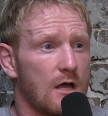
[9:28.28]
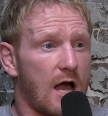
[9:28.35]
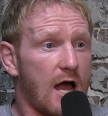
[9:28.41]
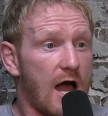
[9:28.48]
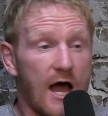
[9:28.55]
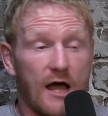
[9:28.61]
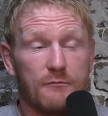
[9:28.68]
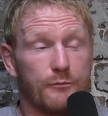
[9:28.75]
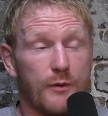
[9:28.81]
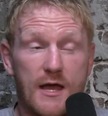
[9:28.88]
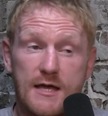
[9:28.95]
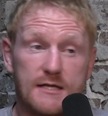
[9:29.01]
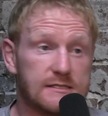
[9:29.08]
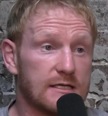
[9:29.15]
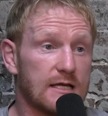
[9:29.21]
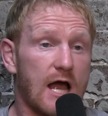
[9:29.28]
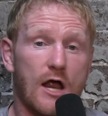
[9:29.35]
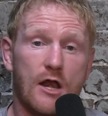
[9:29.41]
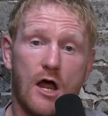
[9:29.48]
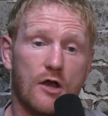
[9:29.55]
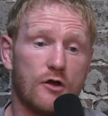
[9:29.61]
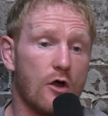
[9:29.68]
I personally,
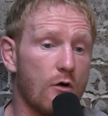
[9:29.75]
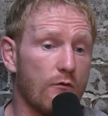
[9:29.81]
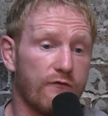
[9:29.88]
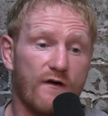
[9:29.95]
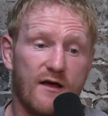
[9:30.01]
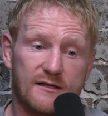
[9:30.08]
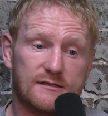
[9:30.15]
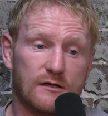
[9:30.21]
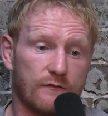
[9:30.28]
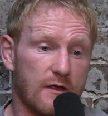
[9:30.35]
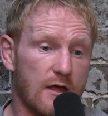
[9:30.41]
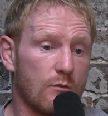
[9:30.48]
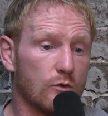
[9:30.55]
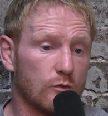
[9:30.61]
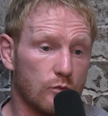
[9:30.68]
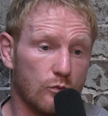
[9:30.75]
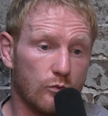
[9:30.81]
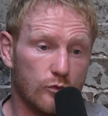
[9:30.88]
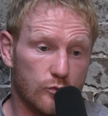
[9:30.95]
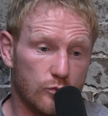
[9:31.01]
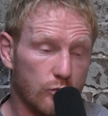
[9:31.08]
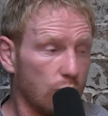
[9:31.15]
I know fans out there
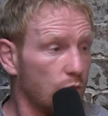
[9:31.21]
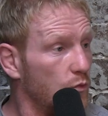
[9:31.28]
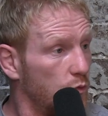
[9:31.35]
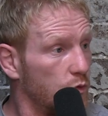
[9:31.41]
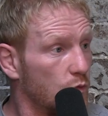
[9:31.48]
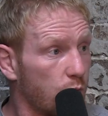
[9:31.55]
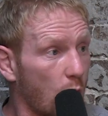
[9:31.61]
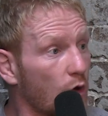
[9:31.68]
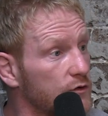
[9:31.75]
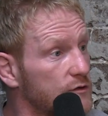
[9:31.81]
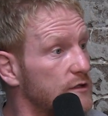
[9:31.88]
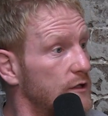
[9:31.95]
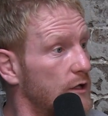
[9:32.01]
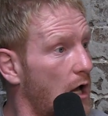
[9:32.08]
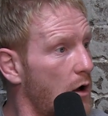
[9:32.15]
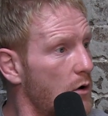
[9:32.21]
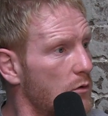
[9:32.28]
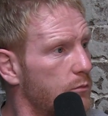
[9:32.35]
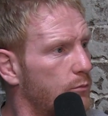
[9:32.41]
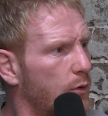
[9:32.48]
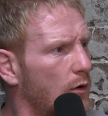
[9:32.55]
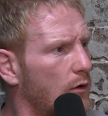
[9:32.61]
would want to know,
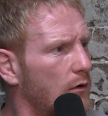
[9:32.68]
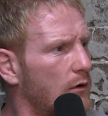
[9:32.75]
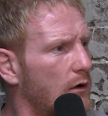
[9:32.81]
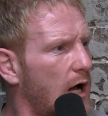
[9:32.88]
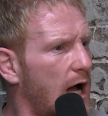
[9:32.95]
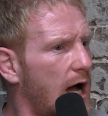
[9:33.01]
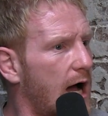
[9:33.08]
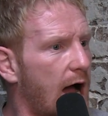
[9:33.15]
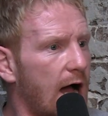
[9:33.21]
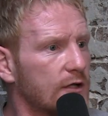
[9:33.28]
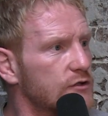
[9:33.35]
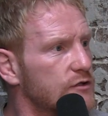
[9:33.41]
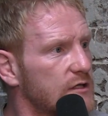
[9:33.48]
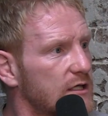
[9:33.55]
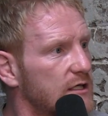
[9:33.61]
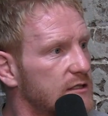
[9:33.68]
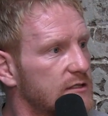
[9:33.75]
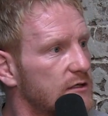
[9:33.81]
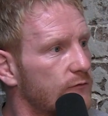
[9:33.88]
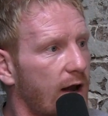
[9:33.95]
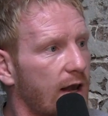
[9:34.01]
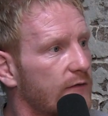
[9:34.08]
but I just think it's
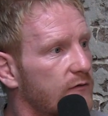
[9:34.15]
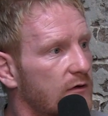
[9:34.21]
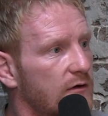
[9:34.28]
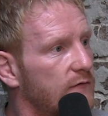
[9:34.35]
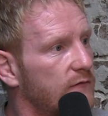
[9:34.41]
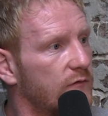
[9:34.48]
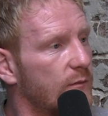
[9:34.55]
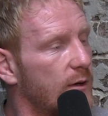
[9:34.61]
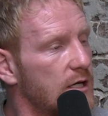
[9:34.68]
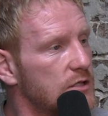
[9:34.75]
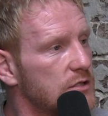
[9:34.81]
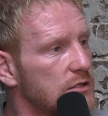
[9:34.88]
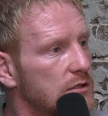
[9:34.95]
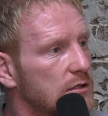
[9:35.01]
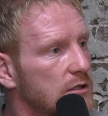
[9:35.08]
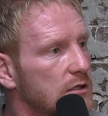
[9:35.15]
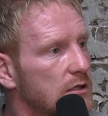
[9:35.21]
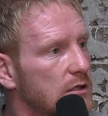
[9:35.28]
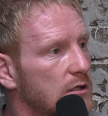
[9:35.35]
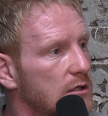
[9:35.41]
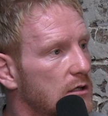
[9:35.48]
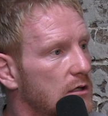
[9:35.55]
irrelevant information.
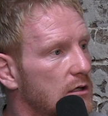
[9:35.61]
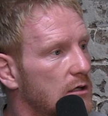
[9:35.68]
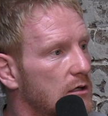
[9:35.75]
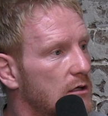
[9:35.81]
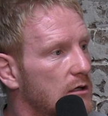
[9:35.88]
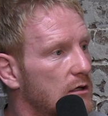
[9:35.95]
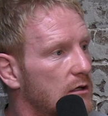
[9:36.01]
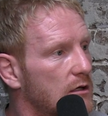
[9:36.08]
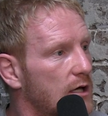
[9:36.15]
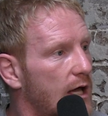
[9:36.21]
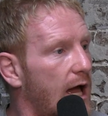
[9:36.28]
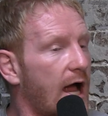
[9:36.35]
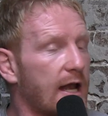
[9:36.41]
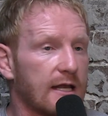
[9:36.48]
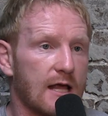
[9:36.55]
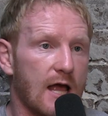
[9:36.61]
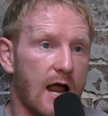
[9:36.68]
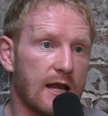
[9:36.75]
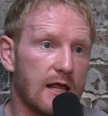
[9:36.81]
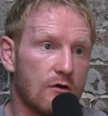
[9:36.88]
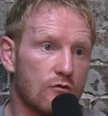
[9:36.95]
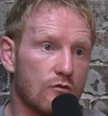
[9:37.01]
And
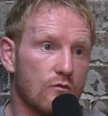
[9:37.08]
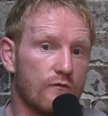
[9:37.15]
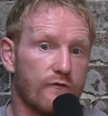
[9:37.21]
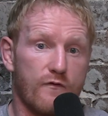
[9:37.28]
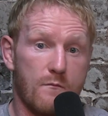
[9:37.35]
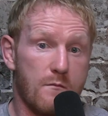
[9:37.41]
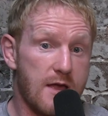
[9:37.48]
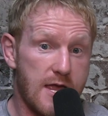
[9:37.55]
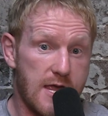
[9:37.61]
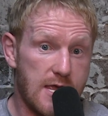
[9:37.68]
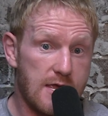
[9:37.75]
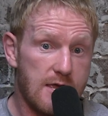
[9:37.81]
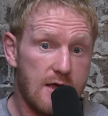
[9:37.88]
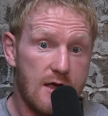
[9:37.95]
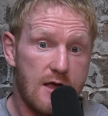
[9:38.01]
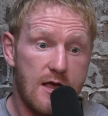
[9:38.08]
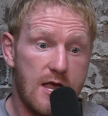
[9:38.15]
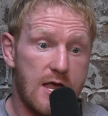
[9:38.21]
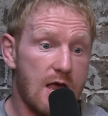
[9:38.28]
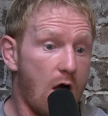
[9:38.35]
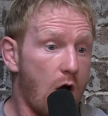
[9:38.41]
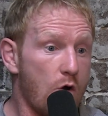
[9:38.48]
it for me,
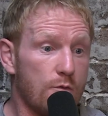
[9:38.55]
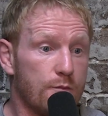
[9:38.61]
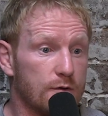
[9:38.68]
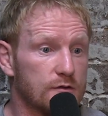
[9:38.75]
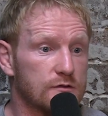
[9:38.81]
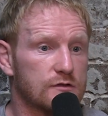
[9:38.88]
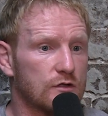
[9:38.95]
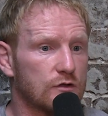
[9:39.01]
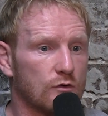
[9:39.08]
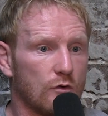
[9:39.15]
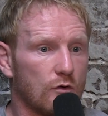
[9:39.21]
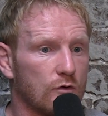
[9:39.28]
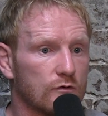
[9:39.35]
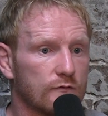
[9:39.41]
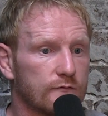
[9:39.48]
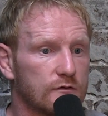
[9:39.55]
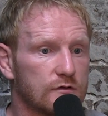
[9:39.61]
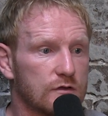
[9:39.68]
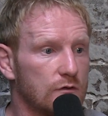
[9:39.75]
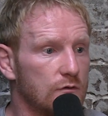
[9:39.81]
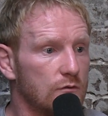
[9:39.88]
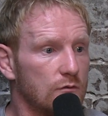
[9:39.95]
it opens the door
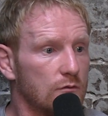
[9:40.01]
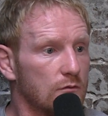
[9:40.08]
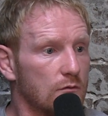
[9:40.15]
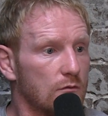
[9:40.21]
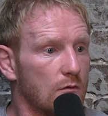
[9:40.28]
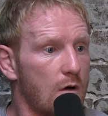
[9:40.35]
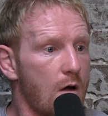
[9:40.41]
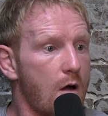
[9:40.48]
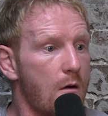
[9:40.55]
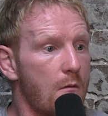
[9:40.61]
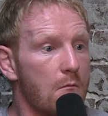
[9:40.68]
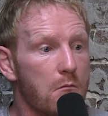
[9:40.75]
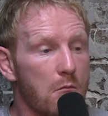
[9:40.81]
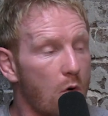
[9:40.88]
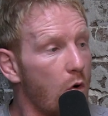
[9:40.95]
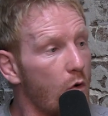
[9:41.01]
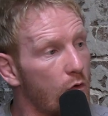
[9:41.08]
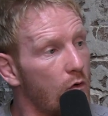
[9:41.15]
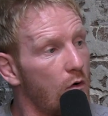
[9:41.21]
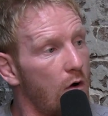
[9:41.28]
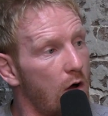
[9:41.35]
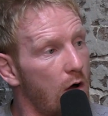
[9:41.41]
to
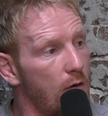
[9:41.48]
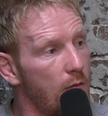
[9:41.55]
more